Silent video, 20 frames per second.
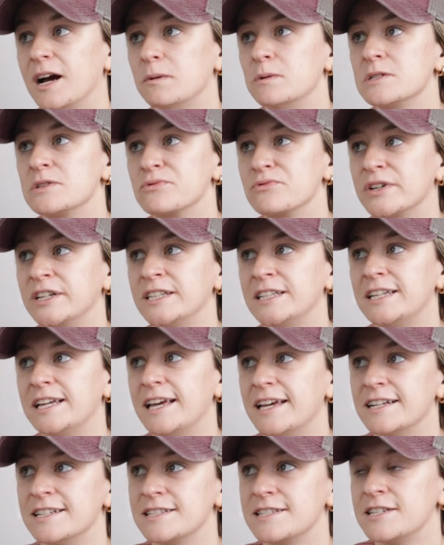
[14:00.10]
I was really
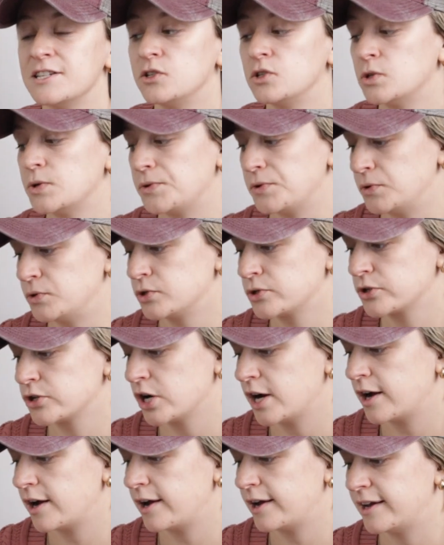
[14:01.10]
antsy to
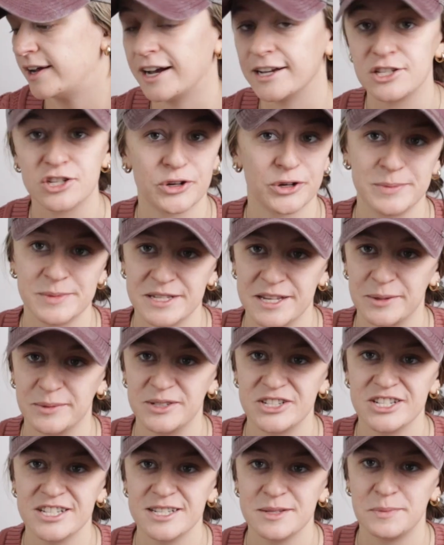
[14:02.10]
try ice cream
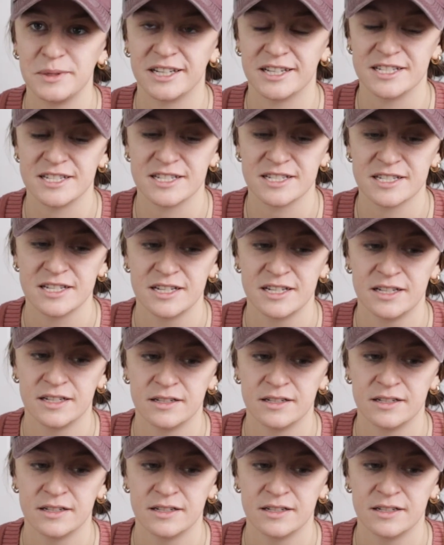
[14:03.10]
sandwiches because,